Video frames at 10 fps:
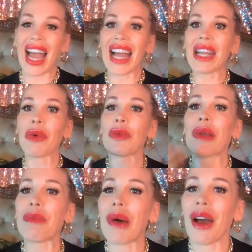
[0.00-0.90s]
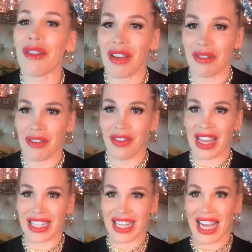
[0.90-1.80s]
And it would be perfect for
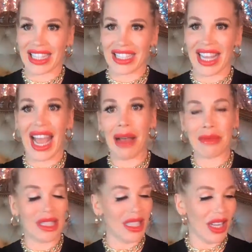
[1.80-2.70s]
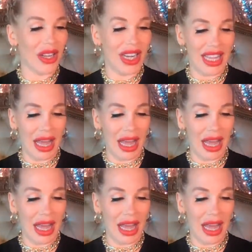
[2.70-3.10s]
fake taxi. Absolutely.